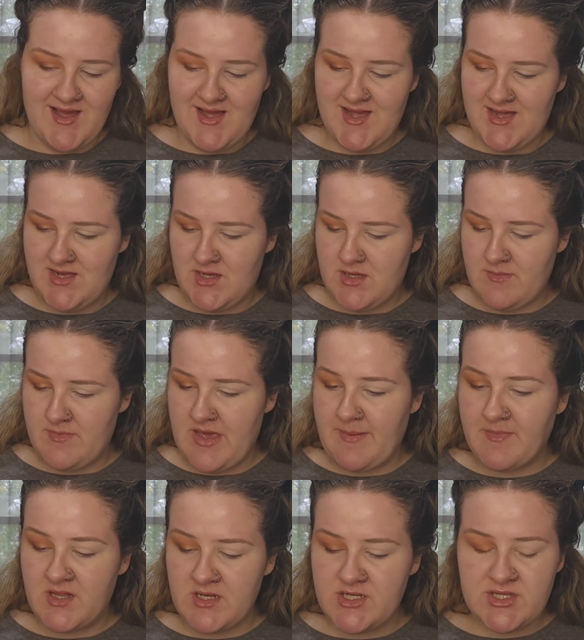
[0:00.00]
I'm
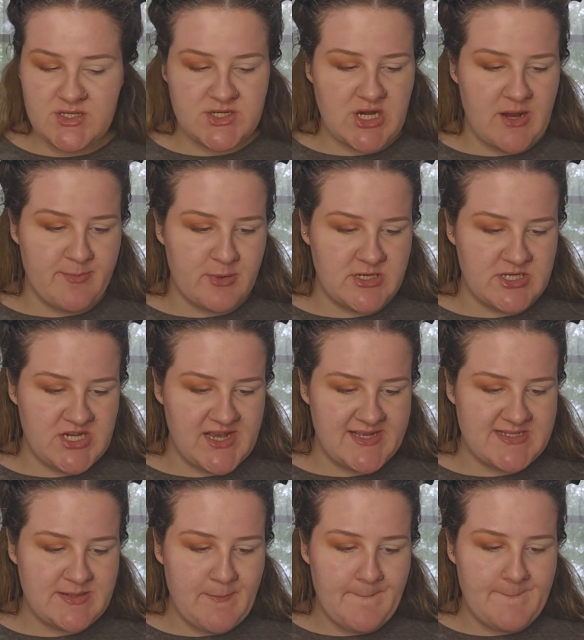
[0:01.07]
gonna do the toppery
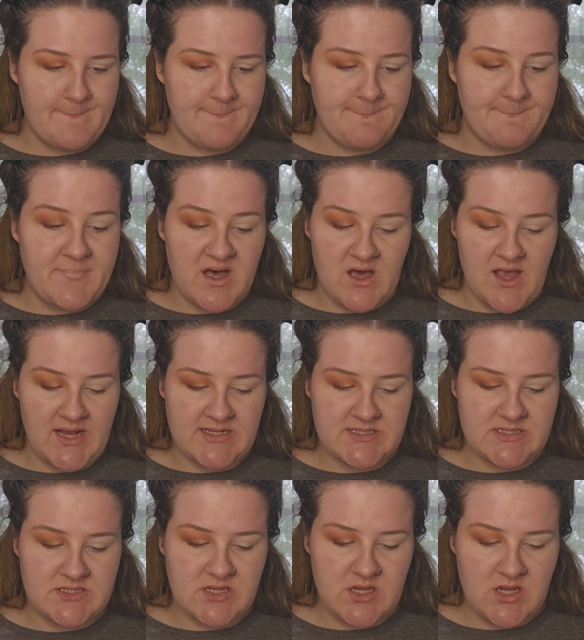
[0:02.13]
shades,
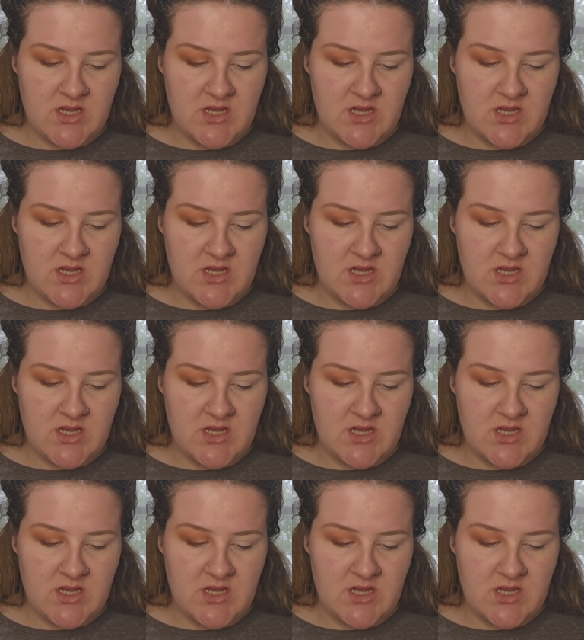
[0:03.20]
but